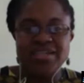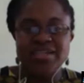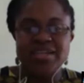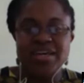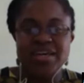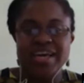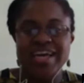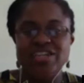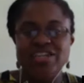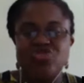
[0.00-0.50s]

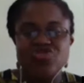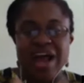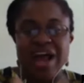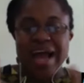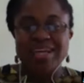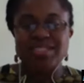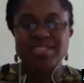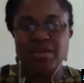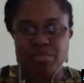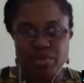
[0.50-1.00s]

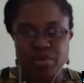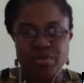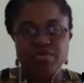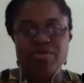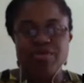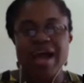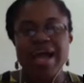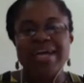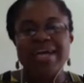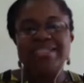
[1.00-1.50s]
intractable,
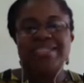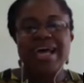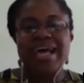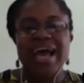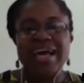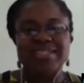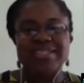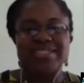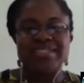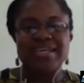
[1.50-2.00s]
right?
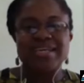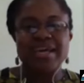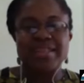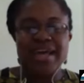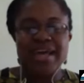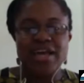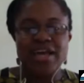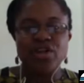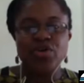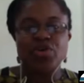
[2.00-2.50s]
And say
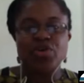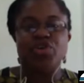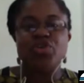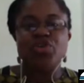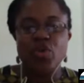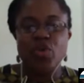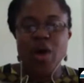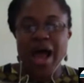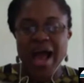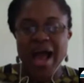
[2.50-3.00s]
that, look,
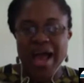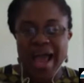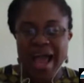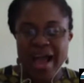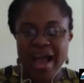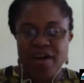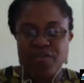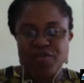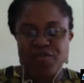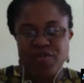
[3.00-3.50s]
I
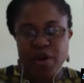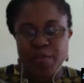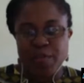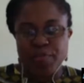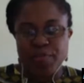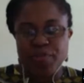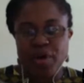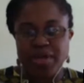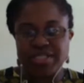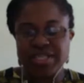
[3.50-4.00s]
have a
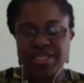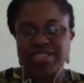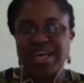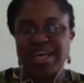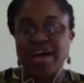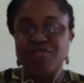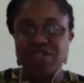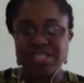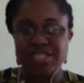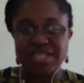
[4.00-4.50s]
process, I
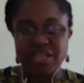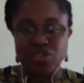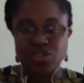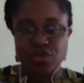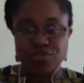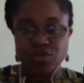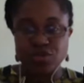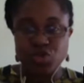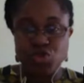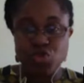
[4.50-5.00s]
have a set of
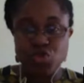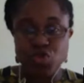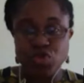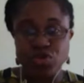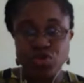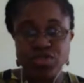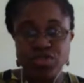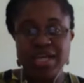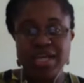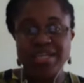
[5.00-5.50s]

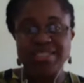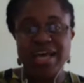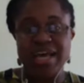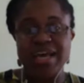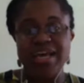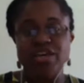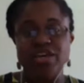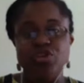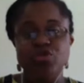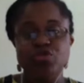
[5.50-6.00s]
tools that I
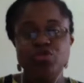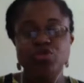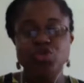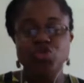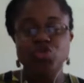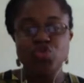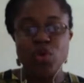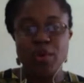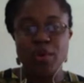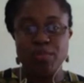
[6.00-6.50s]
can use
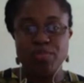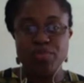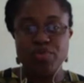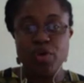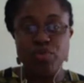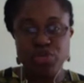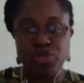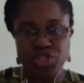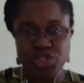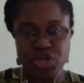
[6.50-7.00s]
to
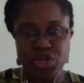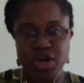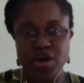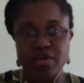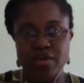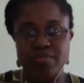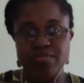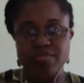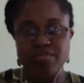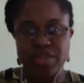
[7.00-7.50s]
approach
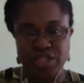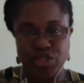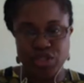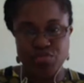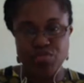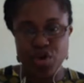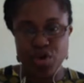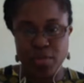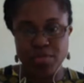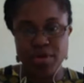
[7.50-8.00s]
this
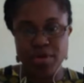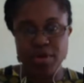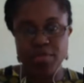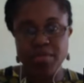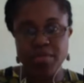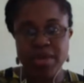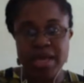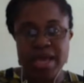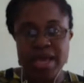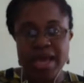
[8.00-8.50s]
problem.
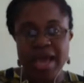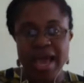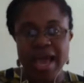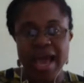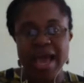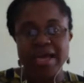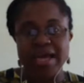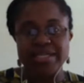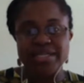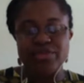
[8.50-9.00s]

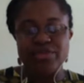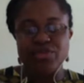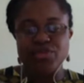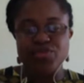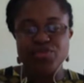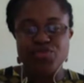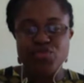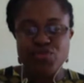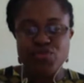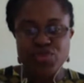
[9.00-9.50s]
And
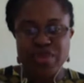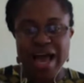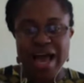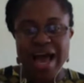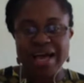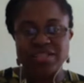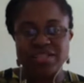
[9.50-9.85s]
through that,